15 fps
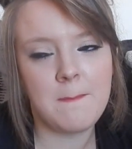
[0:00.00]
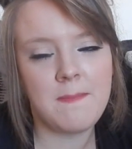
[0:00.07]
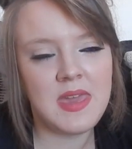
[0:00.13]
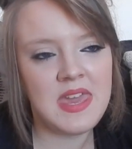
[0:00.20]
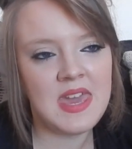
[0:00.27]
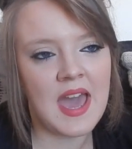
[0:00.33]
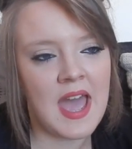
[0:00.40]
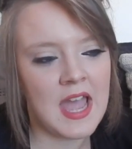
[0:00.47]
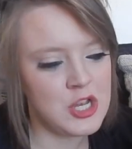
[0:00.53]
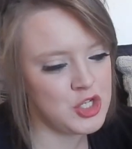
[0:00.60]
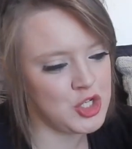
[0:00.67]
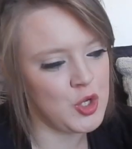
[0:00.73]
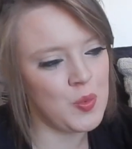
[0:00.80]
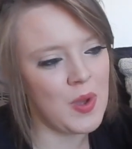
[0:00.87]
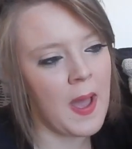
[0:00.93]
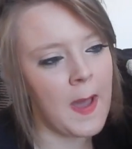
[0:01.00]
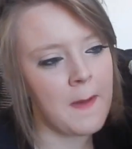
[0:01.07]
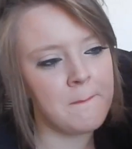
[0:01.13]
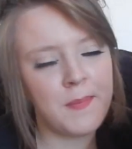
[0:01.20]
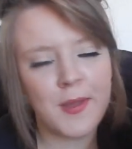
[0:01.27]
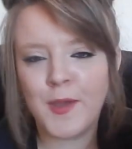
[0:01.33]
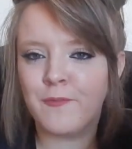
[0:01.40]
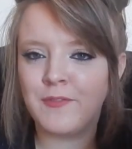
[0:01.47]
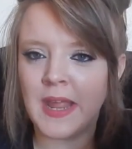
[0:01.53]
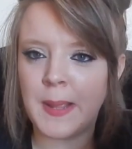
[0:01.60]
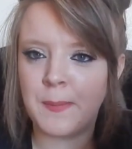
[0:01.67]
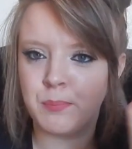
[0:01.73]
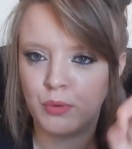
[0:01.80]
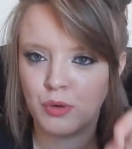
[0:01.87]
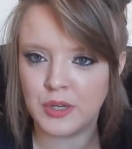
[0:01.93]
Me and you are
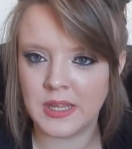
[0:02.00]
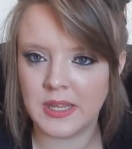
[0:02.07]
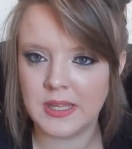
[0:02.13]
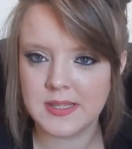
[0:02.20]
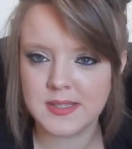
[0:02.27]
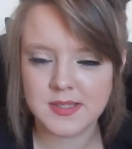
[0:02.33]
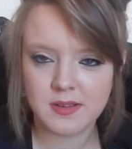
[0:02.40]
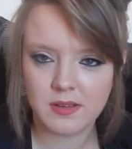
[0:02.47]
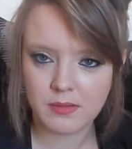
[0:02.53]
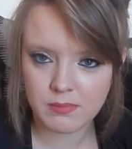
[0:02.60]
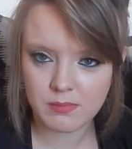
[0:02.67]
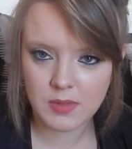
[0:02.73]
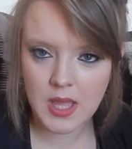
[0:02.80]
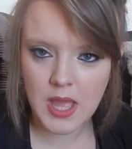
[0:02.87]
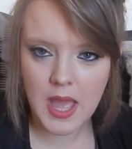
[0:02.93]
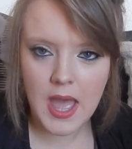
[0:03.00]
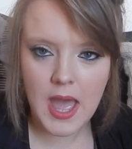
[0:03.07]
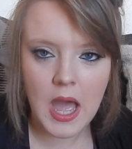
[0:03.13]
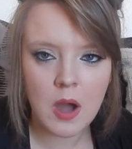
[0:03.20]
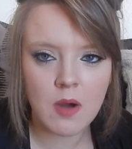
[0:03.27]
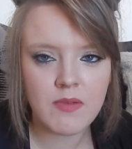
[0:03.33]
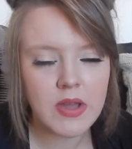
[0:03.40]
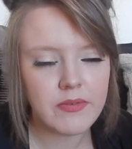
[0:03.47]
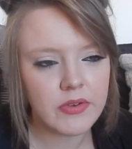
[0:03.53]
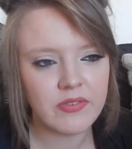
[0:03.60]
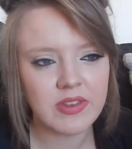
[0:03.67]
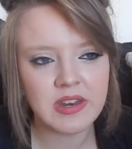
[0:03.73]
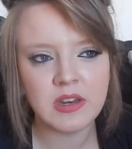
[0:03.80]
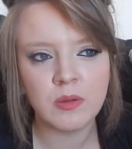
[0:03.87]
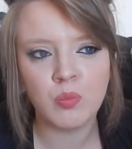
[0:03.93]
birthday buddies. Out of
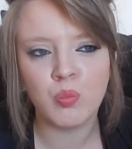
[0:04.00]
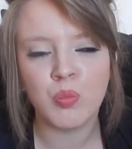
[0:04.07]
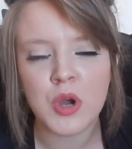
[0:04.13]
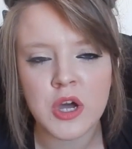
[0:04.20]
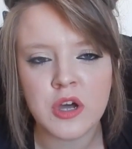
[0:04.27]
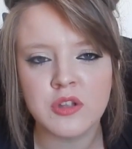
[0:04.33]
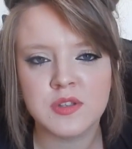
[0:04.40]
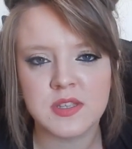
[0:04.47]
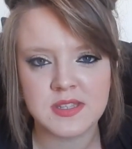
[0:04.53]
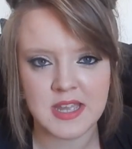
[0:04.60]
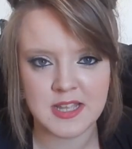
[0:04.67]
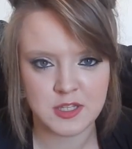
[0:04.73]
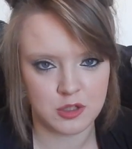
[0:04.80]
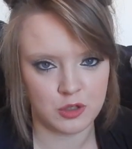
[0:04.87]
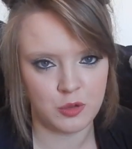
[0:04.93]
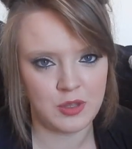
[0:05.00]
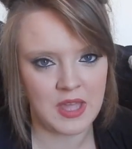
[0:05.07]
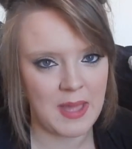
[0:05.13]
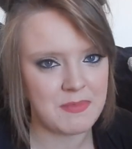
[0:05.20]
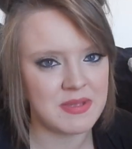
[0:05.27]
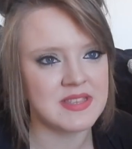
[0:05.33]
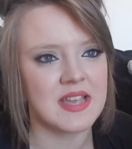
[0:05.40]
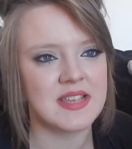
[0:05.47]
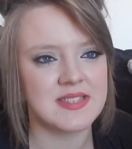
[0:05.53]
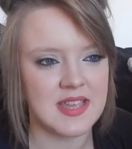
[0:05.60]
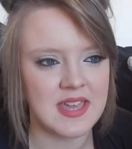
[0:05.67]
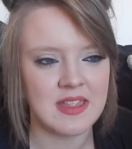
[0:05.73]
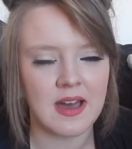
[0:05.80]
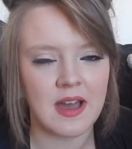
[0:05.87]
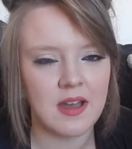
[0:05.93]
everything in the world to say to Luke Hemmings, I
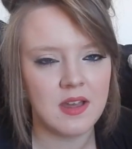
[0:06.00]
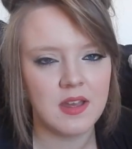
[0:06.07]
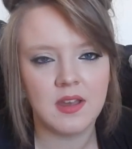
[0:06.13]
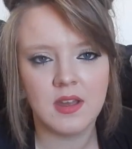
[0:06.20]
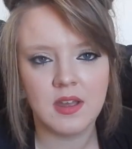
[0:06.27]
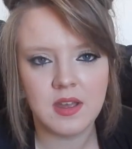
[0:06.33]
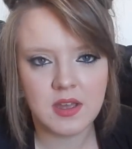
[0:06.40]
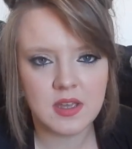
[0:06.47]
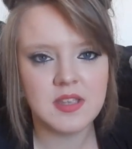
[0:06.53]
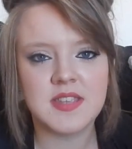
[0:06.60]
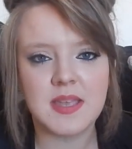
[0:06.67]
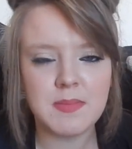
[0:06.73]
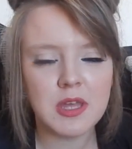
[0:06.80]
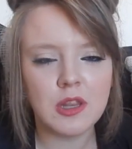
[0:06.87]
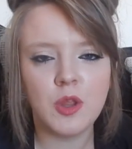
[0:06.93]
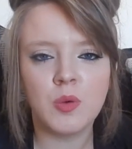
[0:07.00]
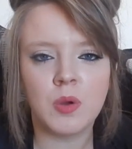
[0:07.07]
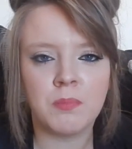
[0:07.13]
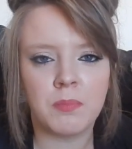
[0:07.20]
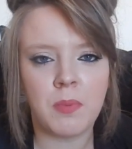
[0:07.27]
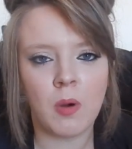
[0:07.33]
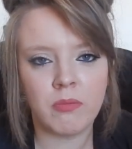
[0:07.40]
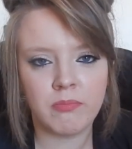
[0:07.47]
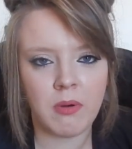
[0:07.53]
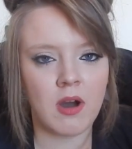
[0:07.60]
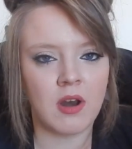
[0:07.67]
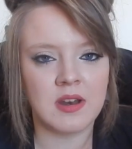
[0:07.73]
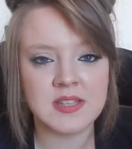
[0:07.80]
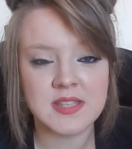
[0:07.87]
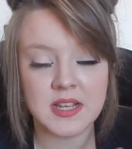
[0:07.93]
say that. See, me and Luke were both
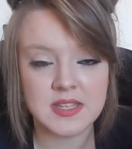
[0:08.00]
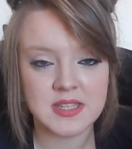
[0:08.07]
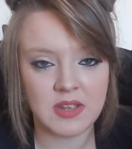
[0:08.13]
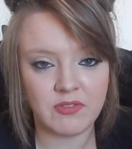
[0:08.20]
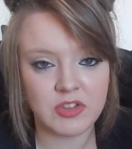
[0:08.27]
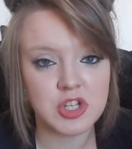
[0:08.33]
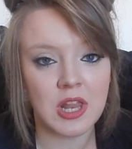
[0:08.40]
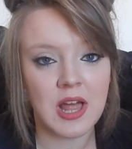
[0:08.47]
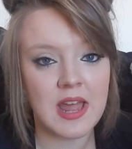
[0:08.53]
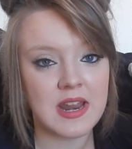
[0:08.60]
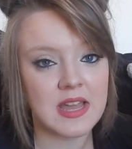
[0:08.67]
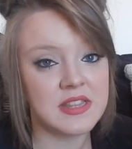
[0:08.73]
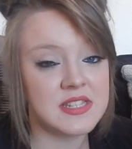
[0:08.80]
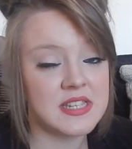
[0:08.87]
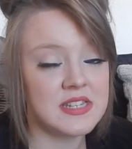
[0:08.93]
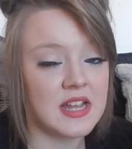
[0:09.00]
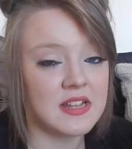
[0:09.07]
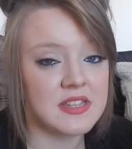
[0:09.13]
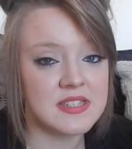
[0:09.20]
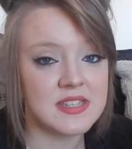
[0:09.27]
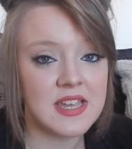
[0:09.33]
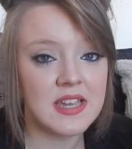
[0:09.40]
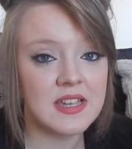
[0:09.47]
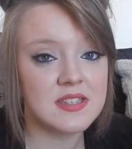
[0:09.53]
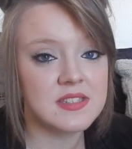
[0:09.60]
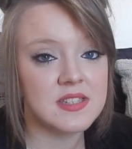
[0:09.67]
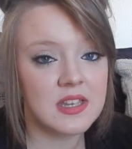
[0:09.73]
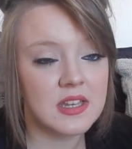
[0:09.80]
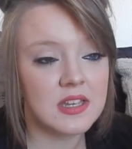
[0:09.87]
born on the 16th of July 1996.